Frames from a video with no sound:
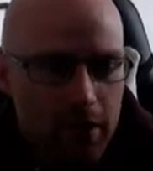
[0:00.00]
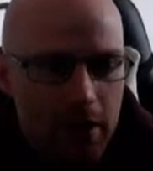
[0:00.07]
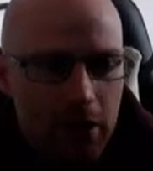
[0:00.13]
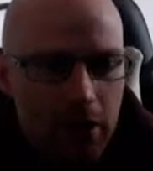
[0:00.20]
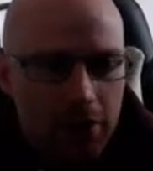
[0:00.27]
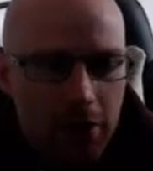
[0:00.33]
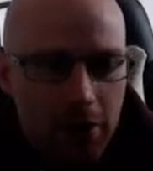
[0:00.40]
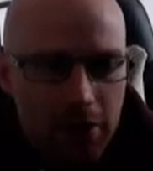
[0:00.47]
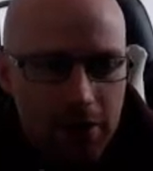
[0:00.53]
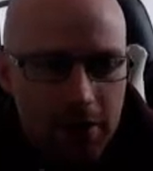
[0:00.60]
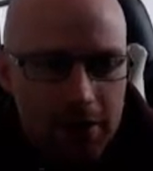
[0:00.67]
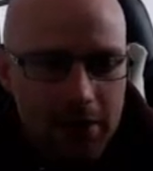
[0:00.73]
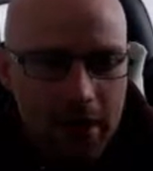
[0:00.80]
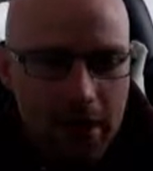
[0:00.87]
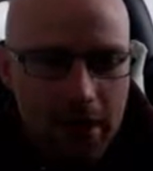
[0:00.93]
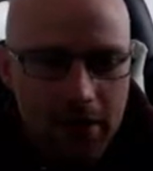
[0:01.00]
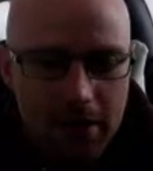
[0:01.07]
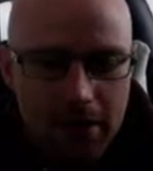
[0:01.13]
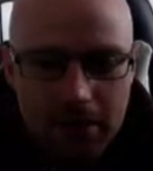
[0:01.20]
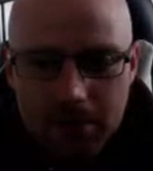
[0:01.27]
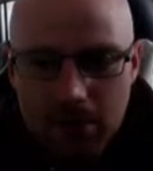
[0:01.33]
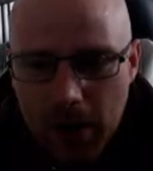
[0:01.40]
I don't think it's anything
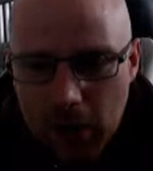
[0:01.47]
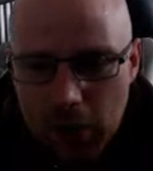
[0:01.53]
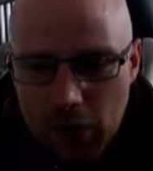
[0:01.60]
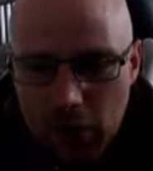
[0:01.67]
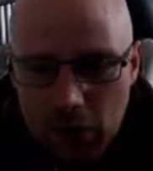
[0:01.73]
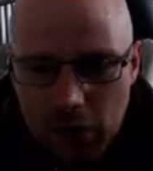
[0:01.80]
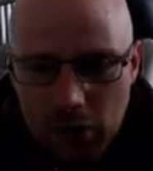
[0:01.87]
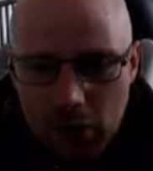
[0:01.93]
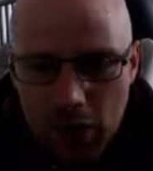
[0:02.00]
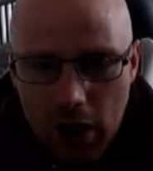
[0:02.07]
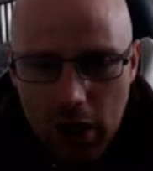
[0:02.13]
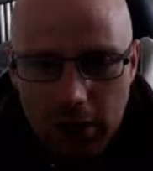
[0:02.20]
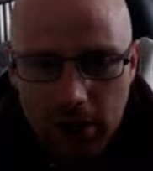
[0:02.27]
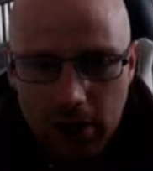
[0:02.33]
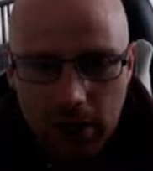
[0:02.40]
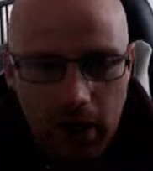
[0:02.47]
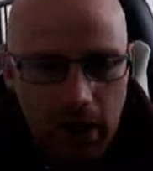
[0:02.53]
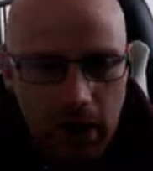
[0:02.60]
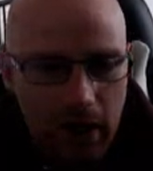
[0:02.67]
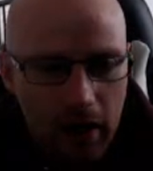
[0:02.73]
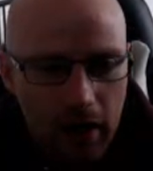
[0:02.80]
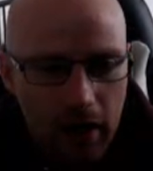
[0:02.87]
special, so
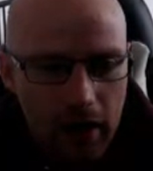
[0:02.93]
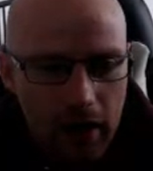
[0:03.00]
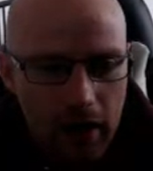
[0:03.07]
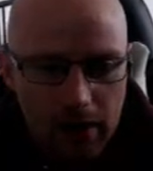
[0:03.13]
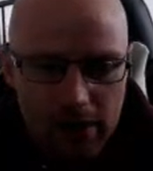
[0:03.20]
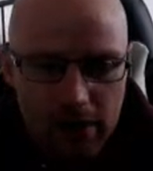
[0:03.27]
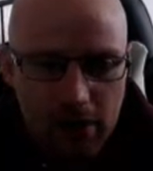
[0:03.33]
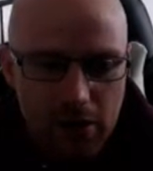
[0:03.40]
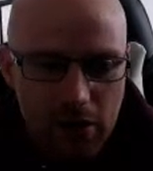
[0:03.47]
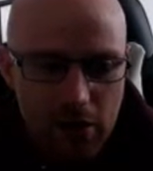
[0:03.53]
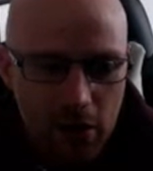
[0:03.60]
uh, no.